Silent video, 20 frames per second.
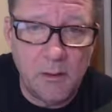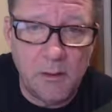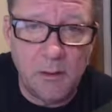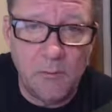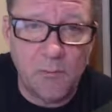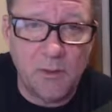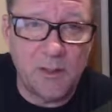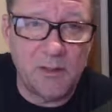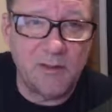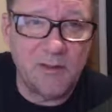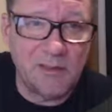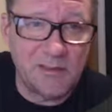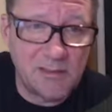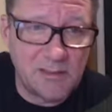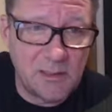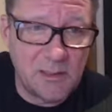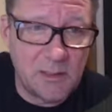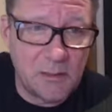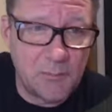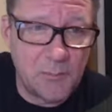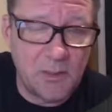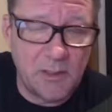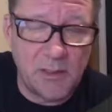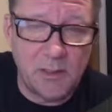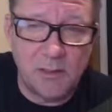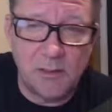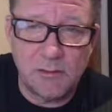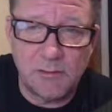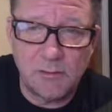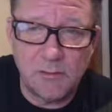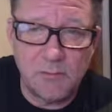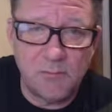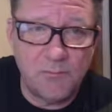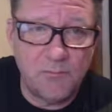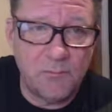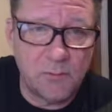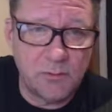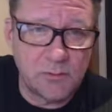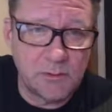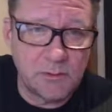And when it does that update it sort of
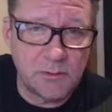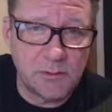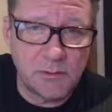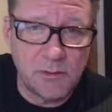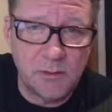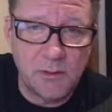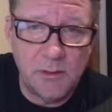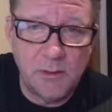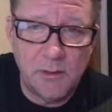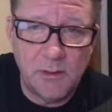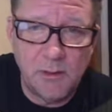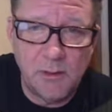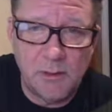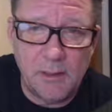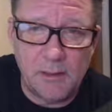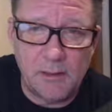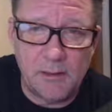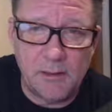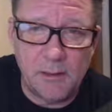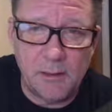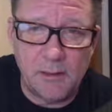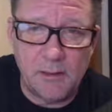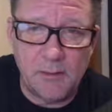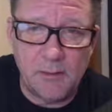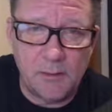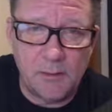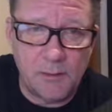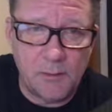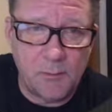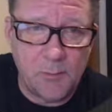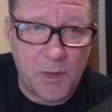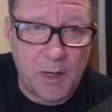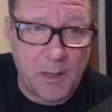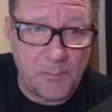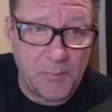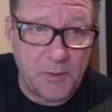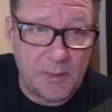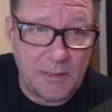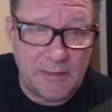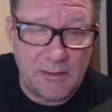forces that thing to
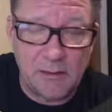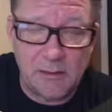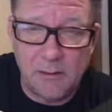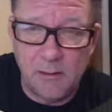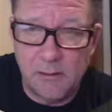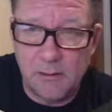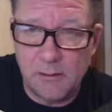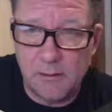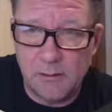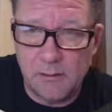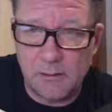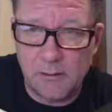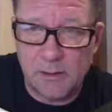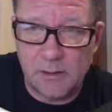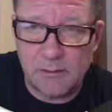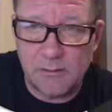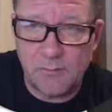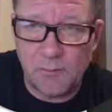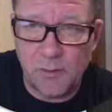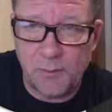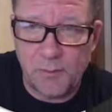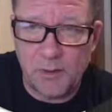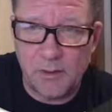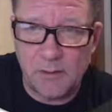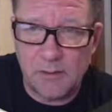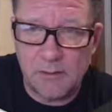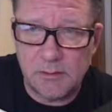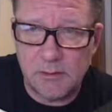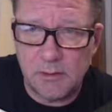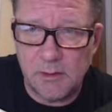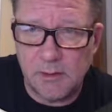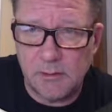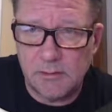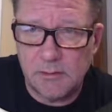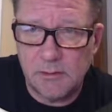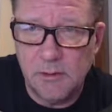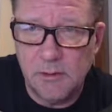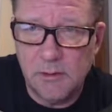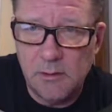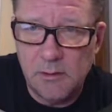populate, the text formula in this
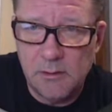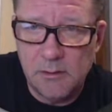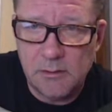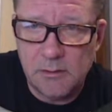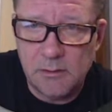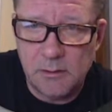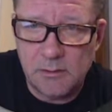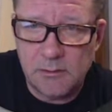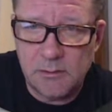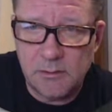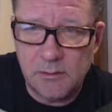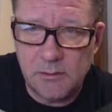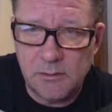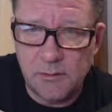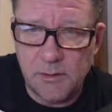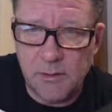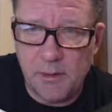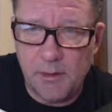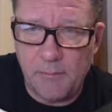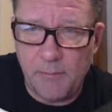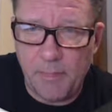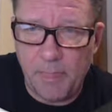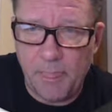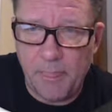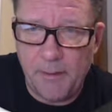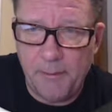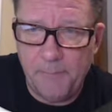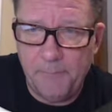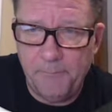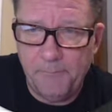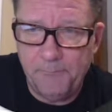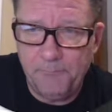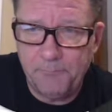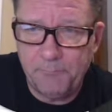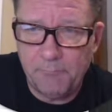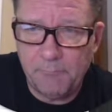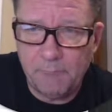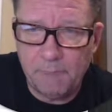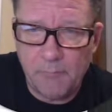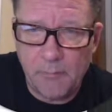case. So let's do that.
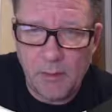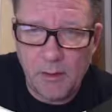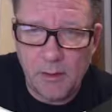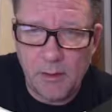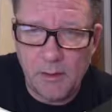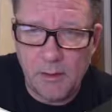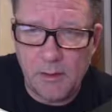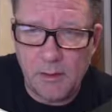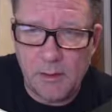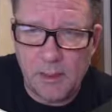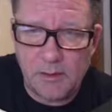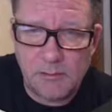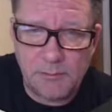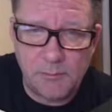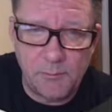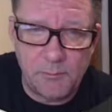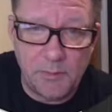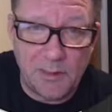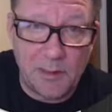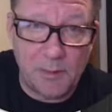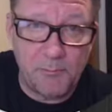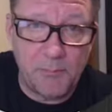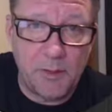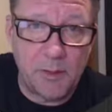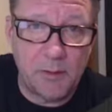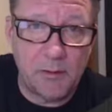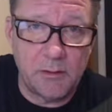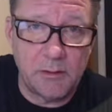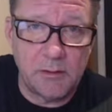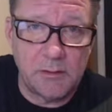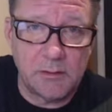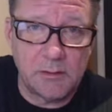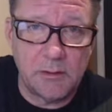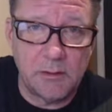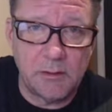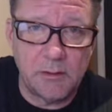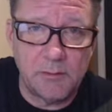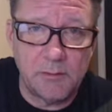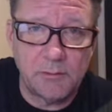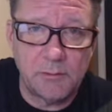And again, that's a lot better at this than
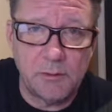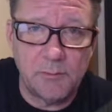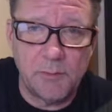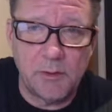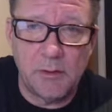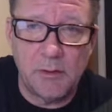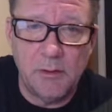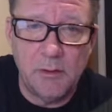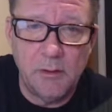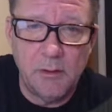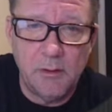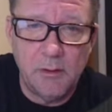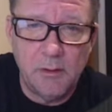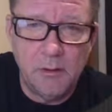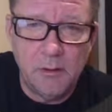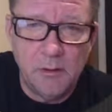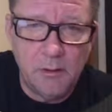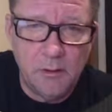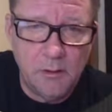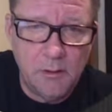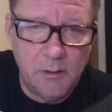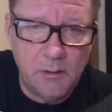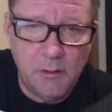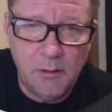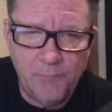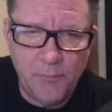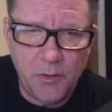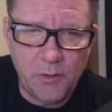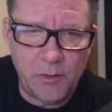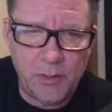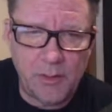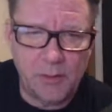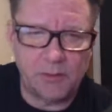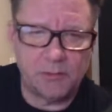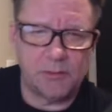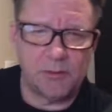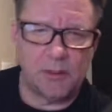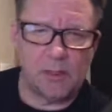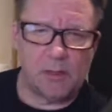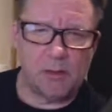it used to be. Okay,
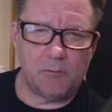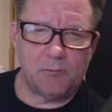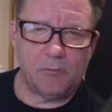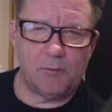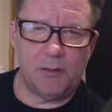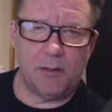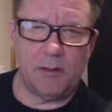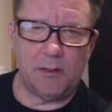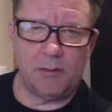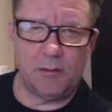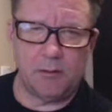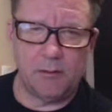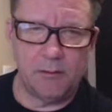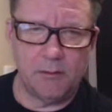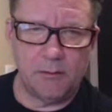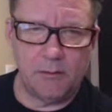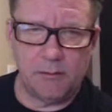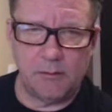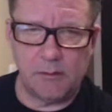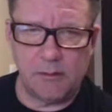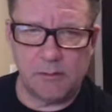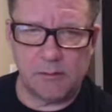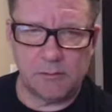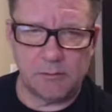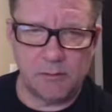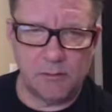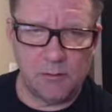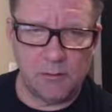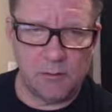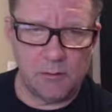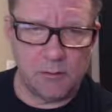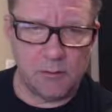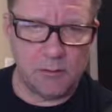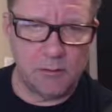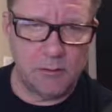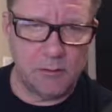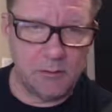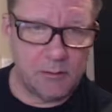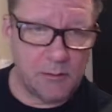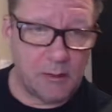so now it ran. Now let's go look.
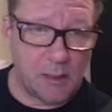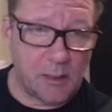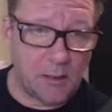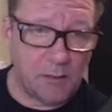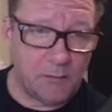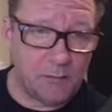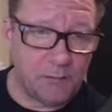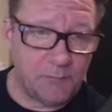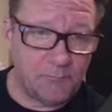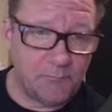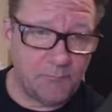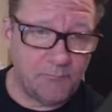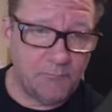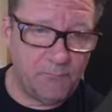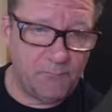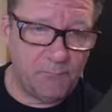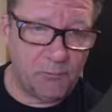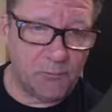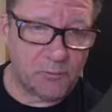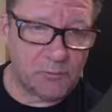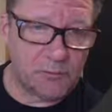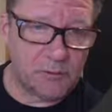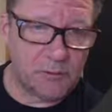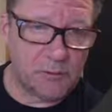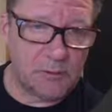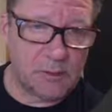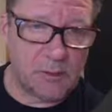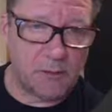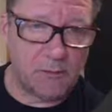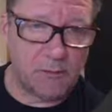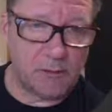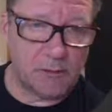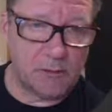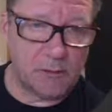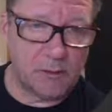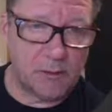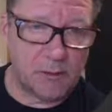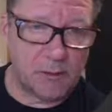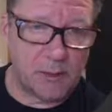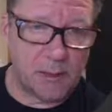Now it forced it. Now
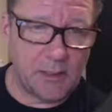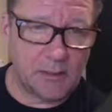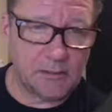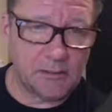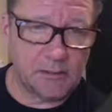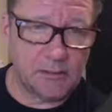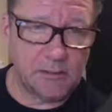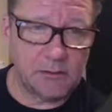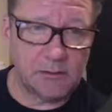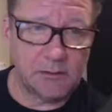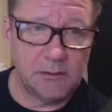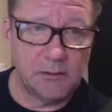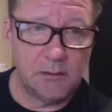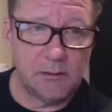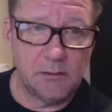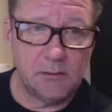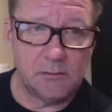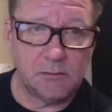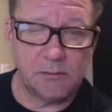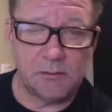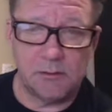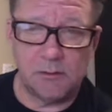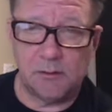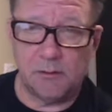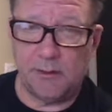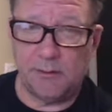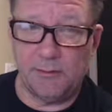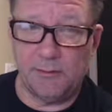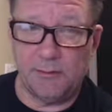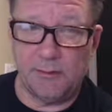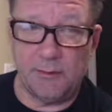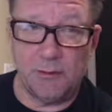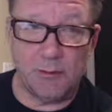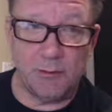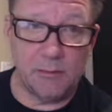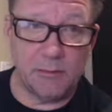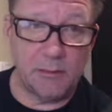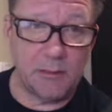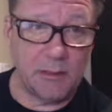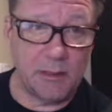it has these. So I do that
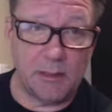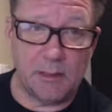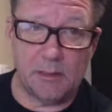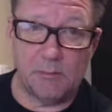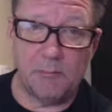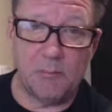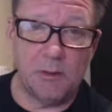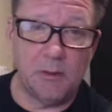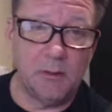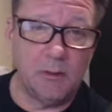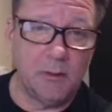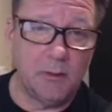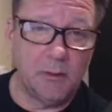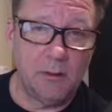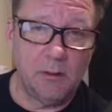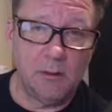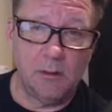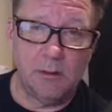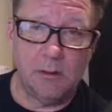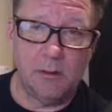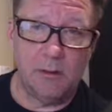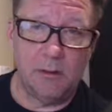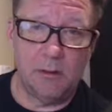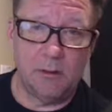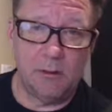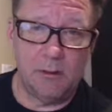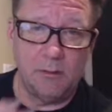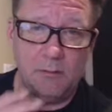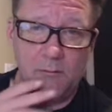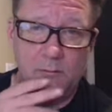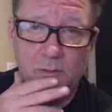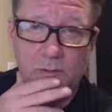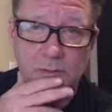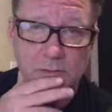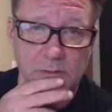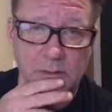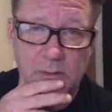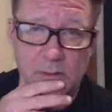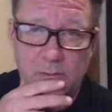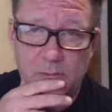all the time. And it
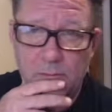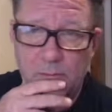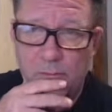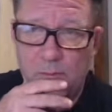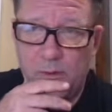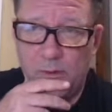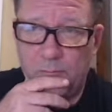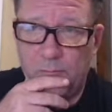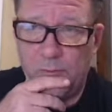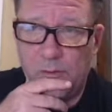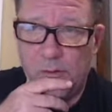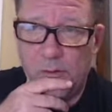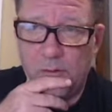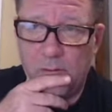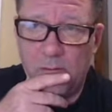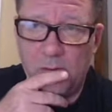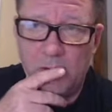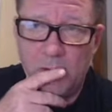works out quite well.